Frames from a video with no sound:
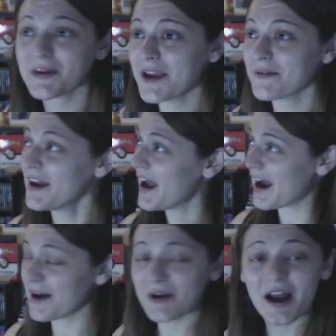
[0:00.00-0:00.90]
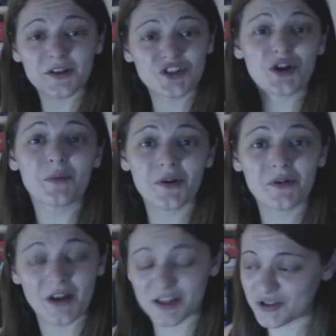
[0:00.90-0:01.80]
I stopped
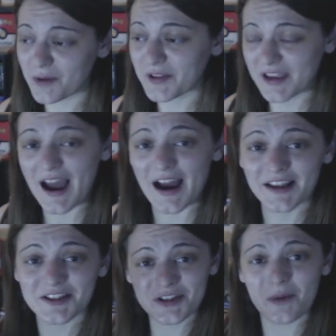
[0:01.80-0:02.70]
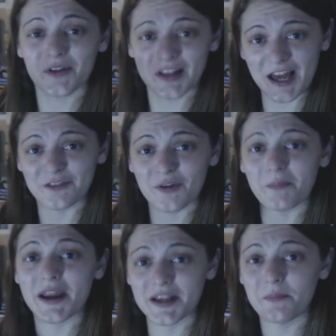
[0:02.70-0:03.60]
the lad
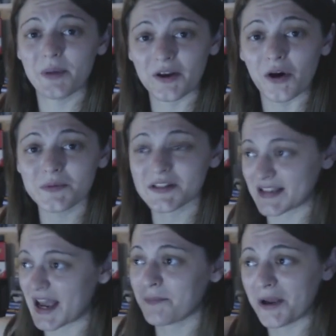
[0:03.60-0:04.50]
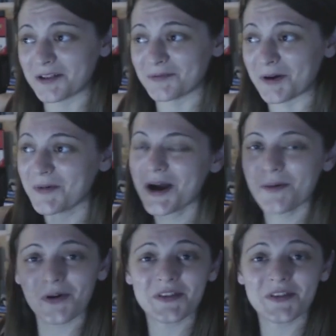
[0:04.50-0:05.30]
from making pickups because I picked them up,